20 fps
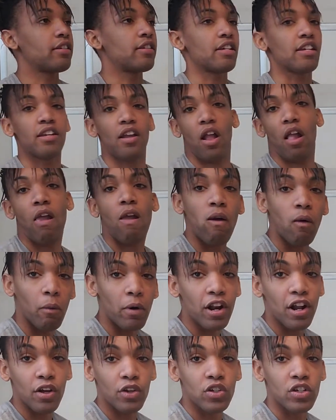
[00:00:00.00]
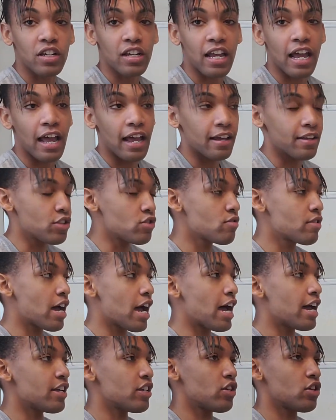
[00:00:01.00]
see. What else you got? You
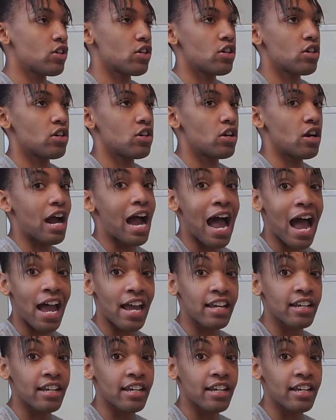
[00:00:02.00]
got your high